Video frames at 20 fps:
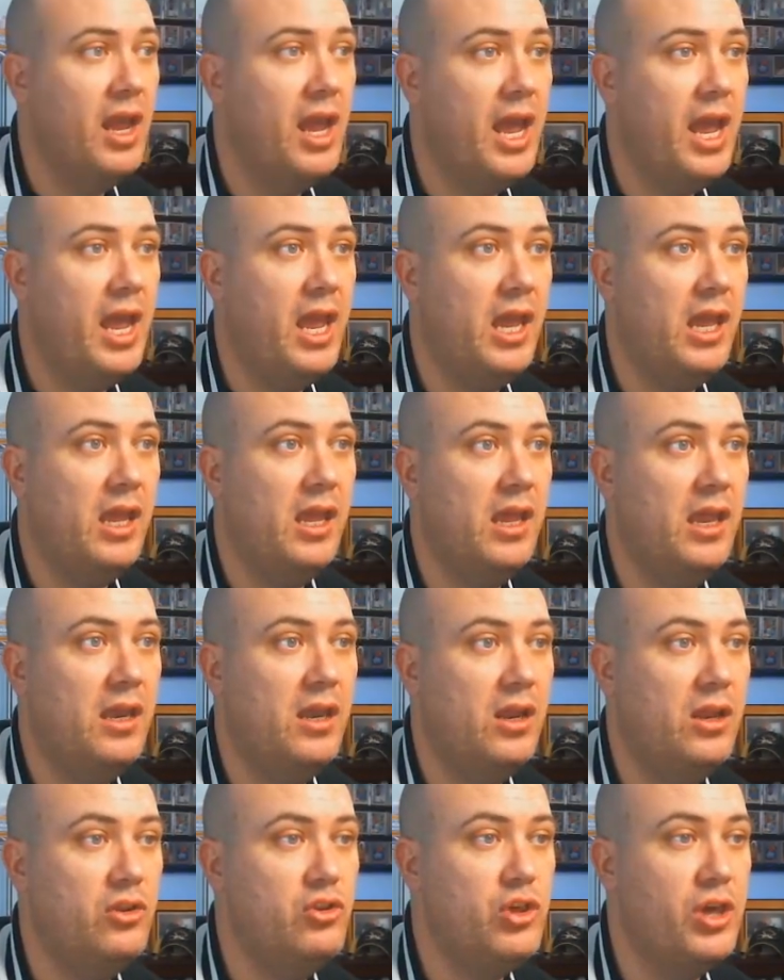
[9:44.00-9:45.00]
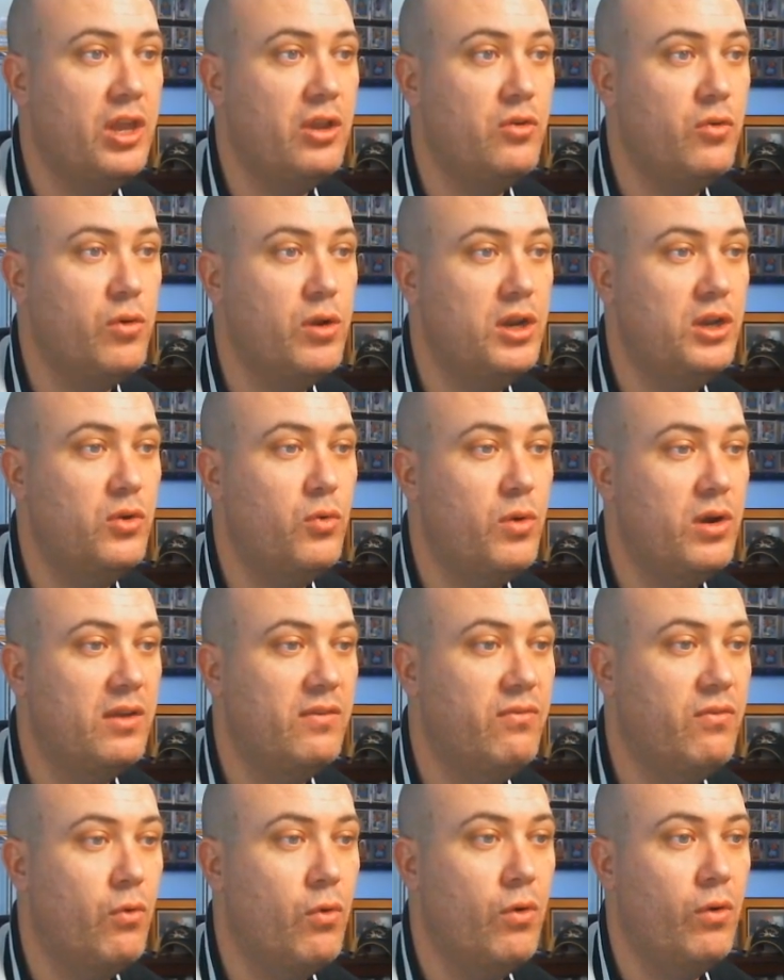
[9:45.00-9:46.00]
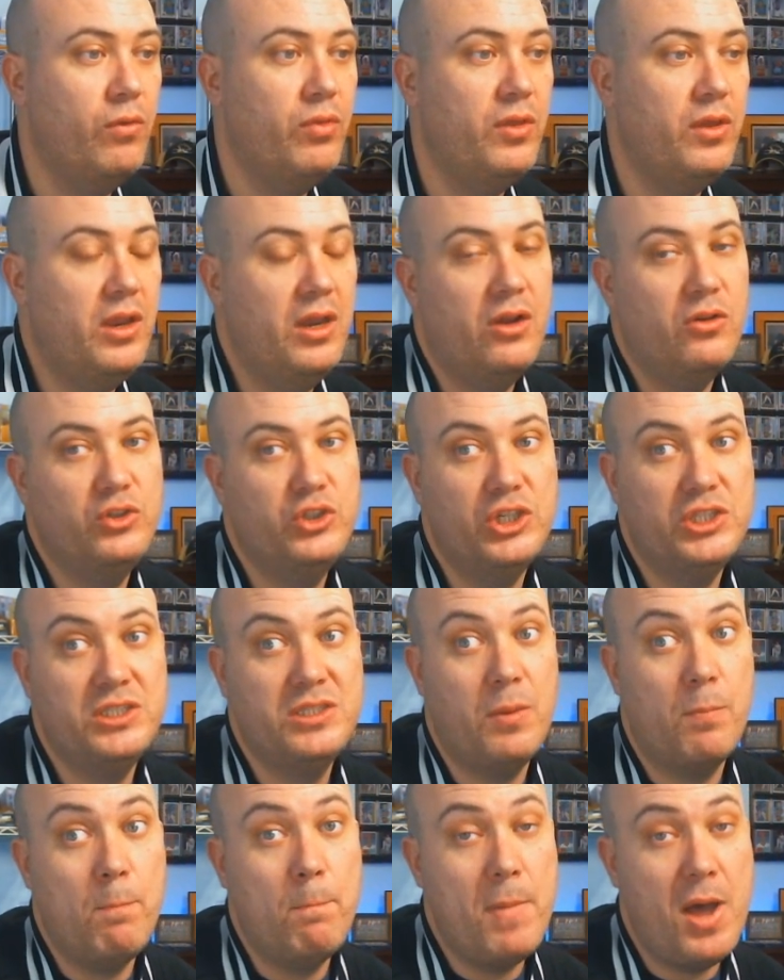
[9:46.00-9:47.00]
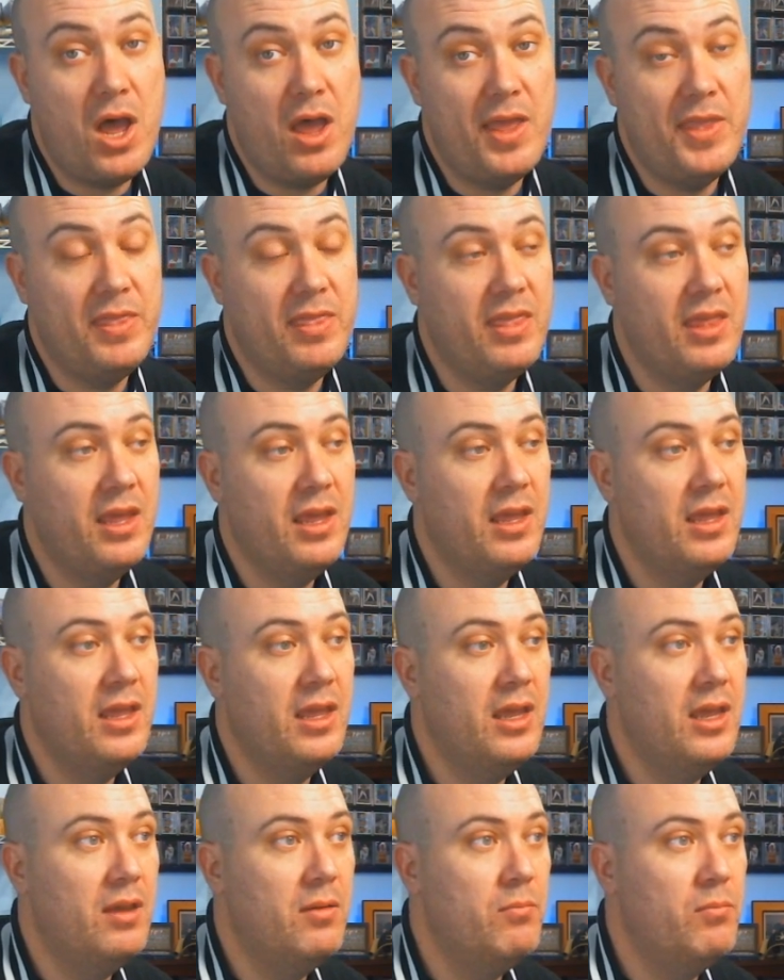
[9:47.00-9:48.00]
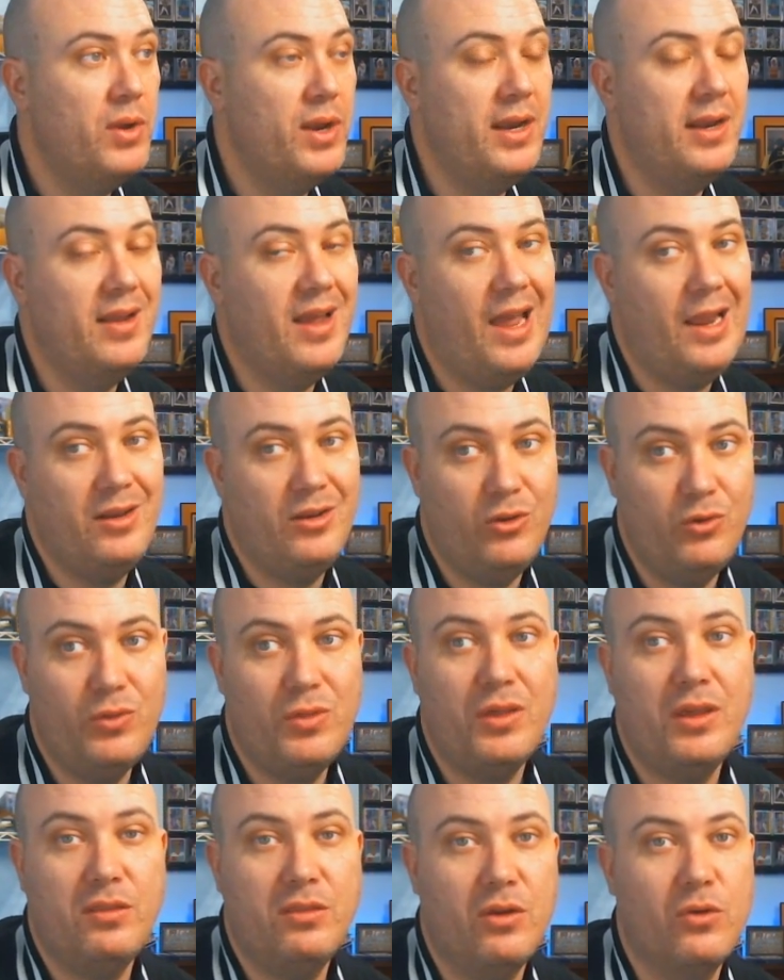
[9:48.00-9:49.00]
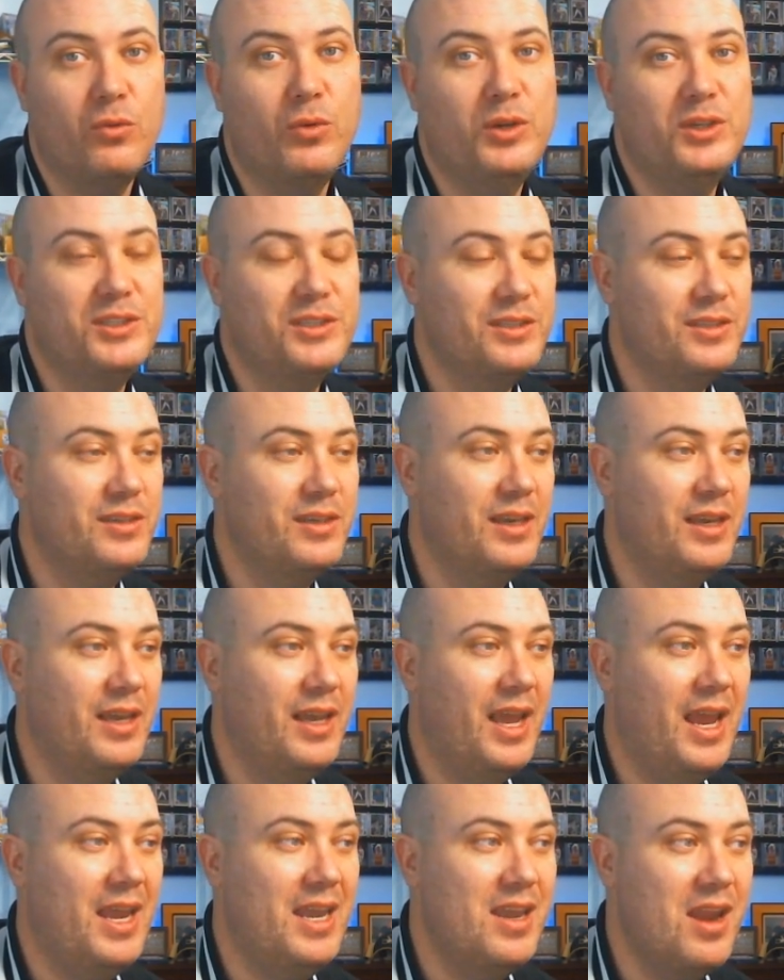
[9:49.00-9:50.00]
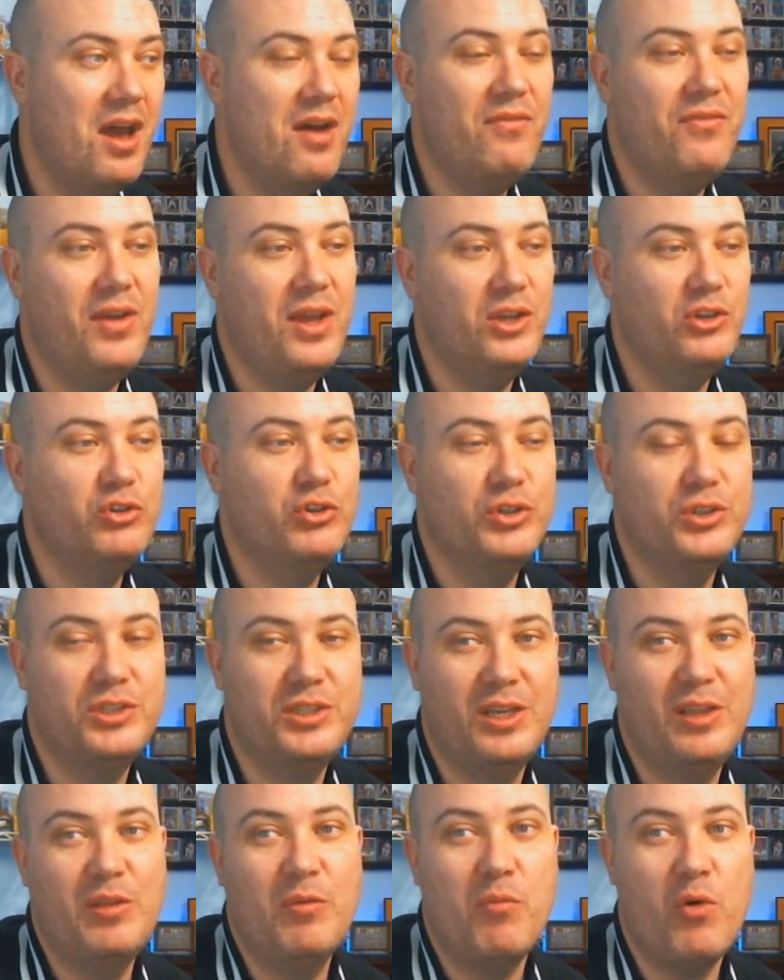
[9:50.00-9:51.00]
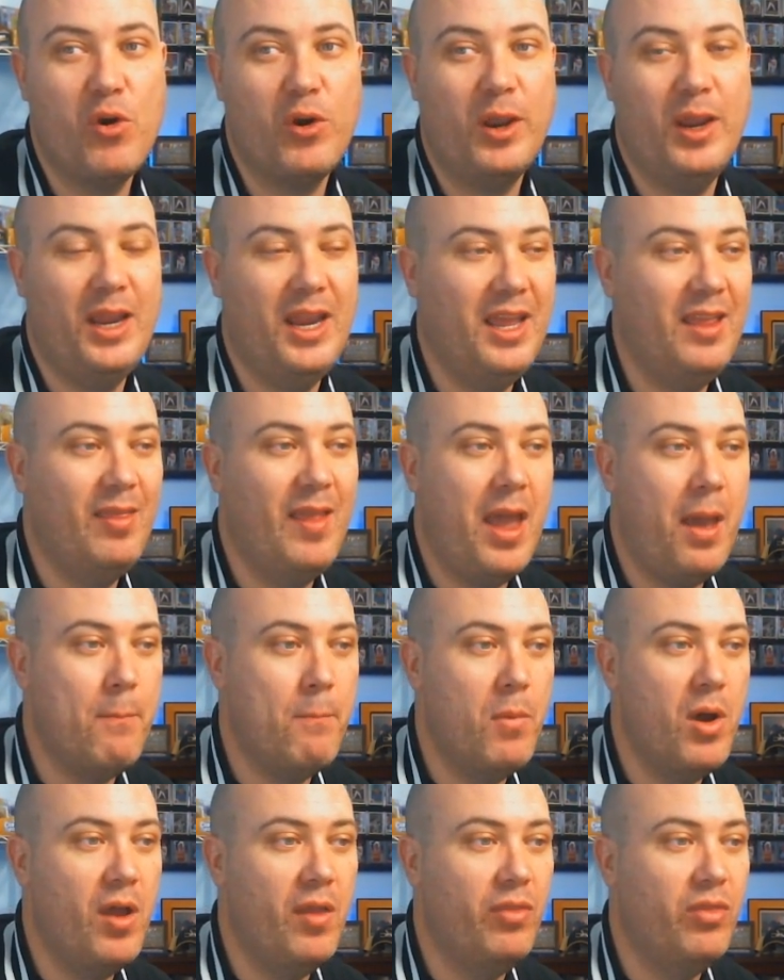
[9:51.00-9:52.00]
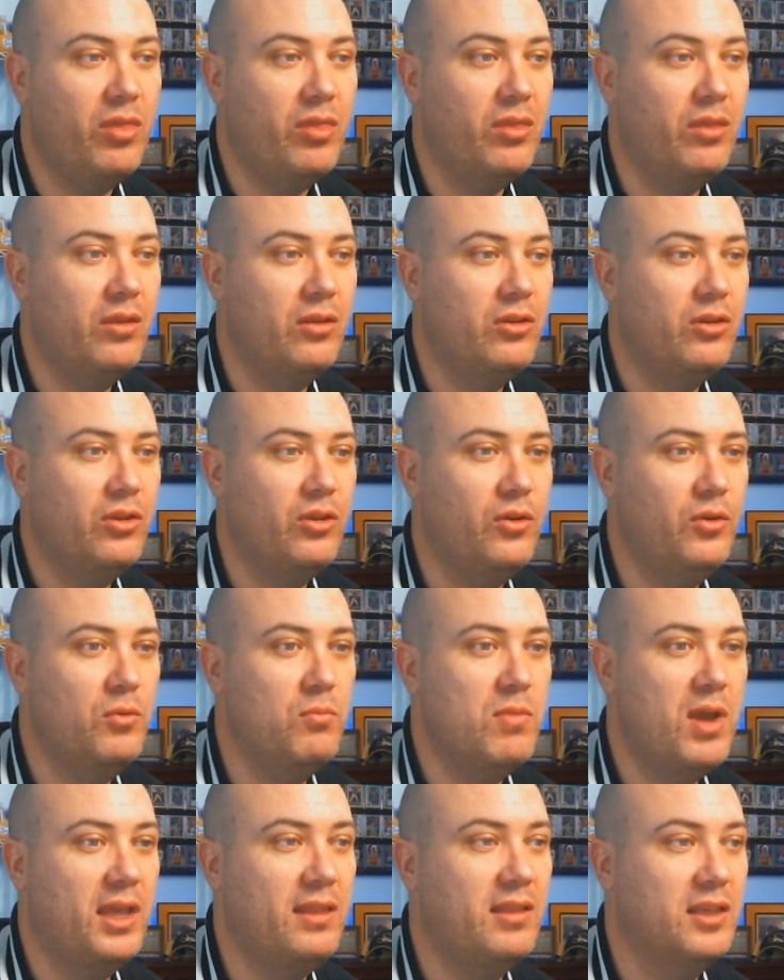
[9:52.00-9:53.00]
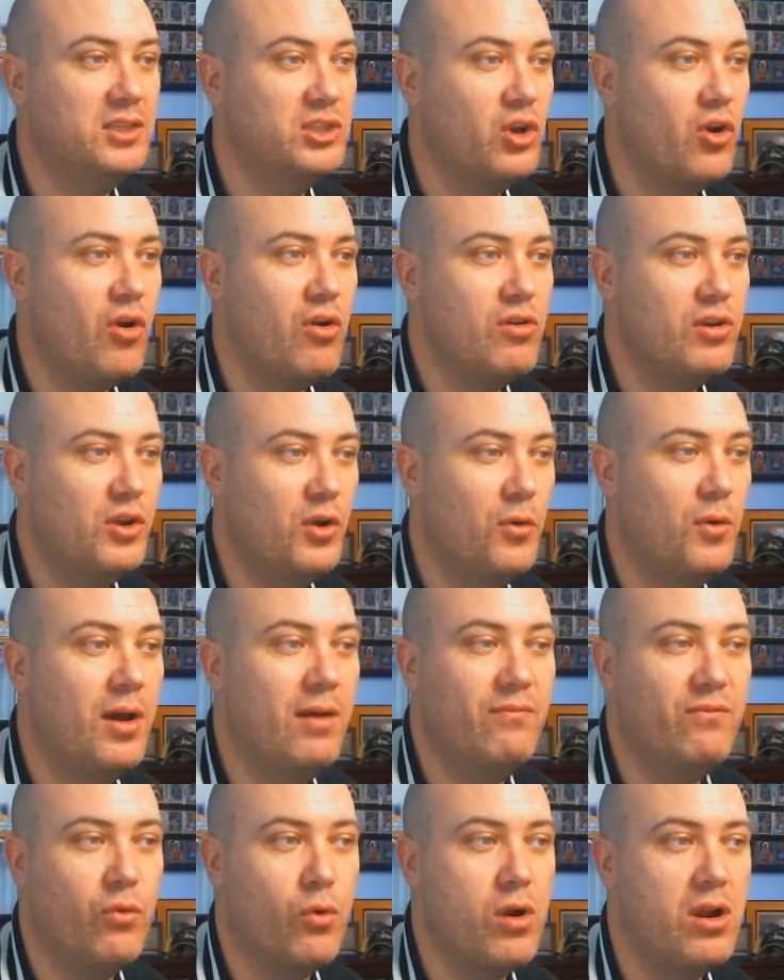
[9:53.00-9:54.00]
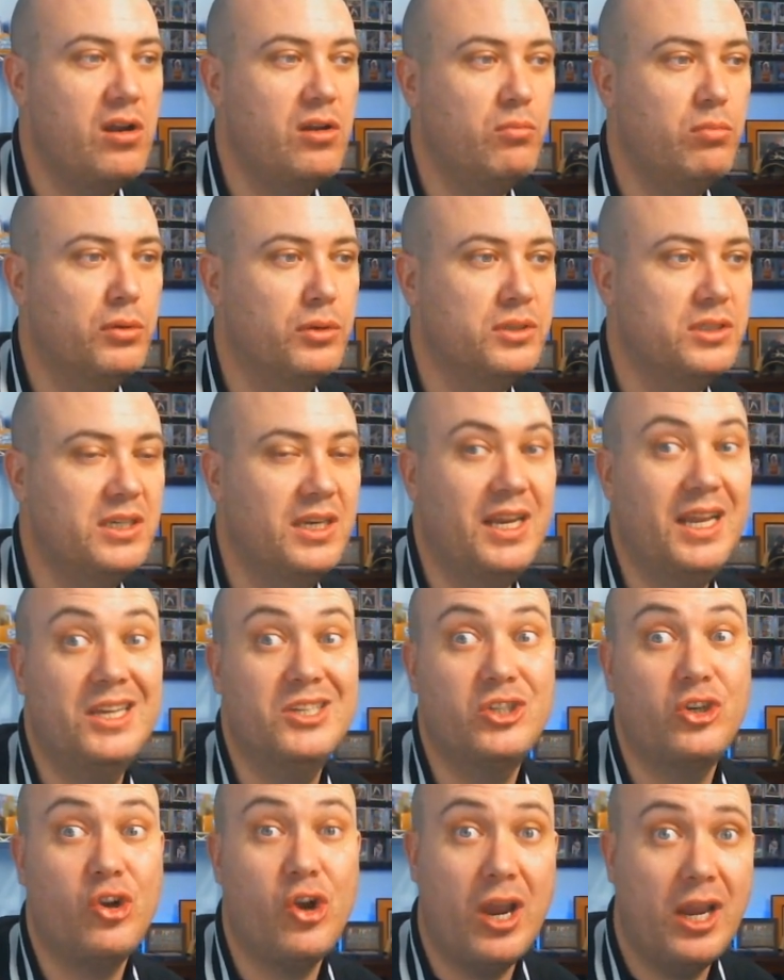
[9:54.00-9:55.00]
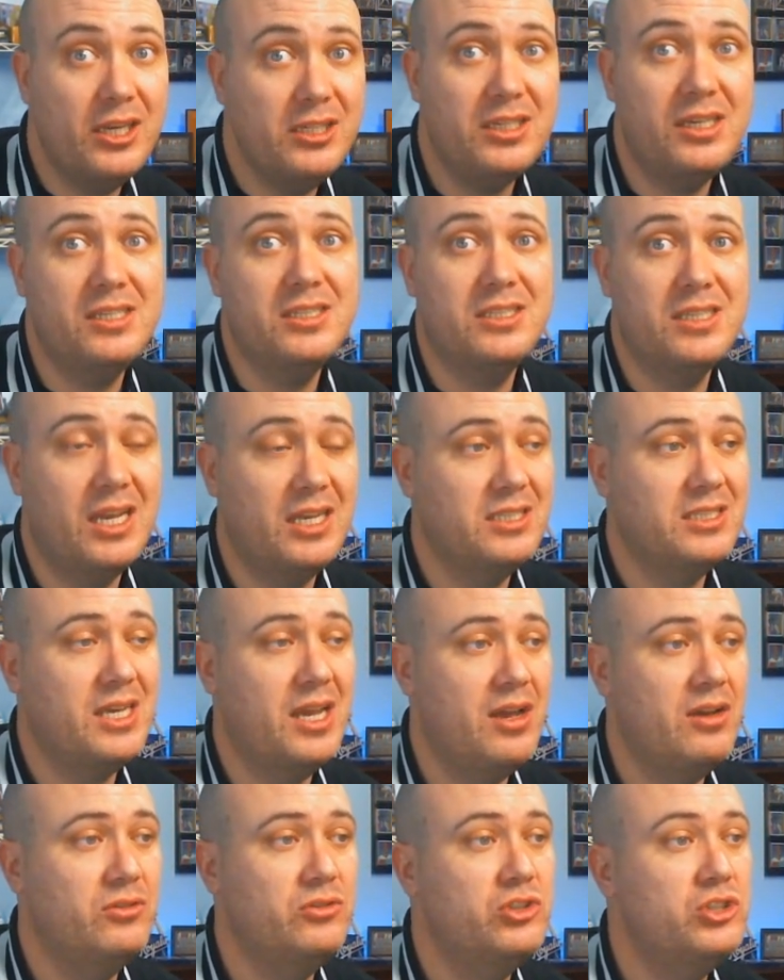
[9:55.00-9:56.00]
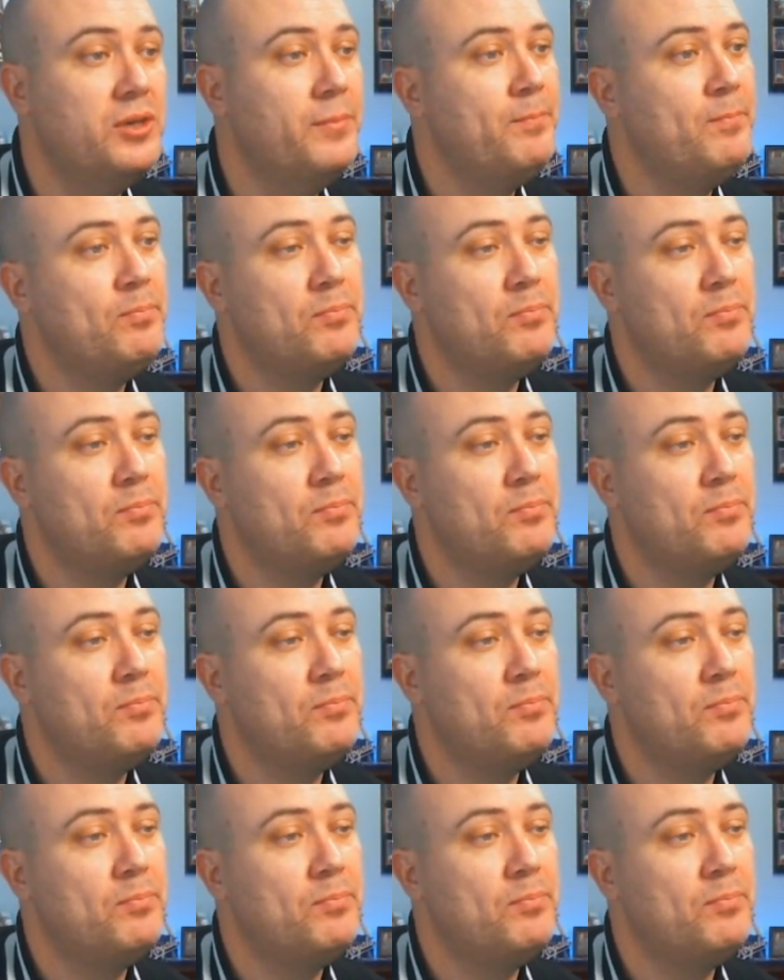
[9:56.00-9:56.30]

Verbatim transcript: and January twenty-fourth, you know, just a month, but I do think there was enough interest in the market in that month to make this card go up four hundred percent. As crazy as that sounds,